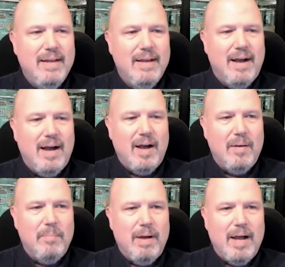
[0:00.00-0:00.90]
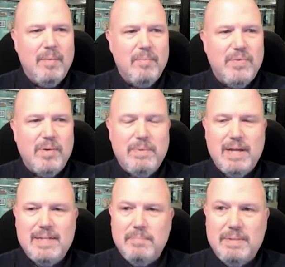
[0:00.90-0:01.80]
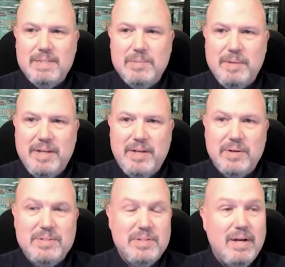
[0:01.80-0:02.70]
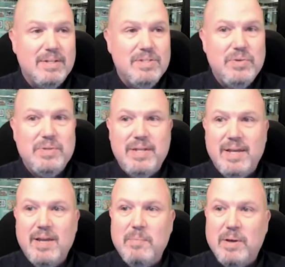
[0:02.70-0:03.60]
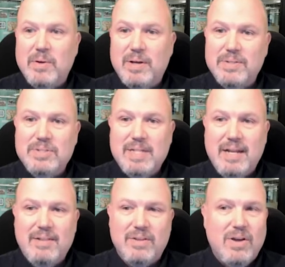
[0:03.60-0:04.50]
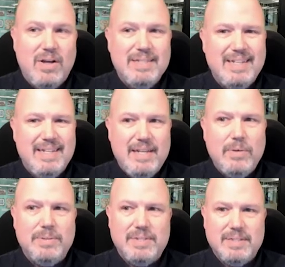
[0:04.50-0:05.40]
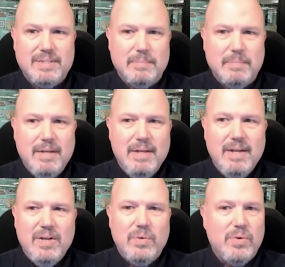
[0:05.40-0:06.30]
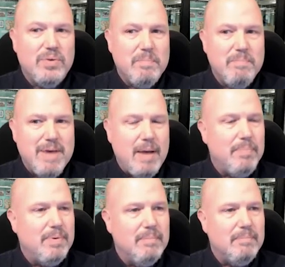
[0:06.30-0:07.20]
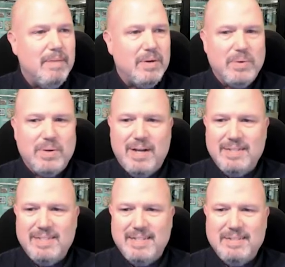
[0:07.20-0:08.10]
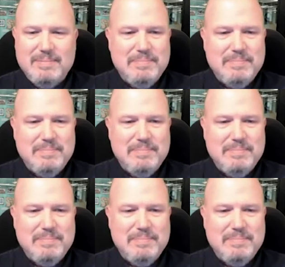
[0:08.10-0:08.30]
I'm very pleased to be here to talk to you today about understanding the content ecosystem in order to map microcontent.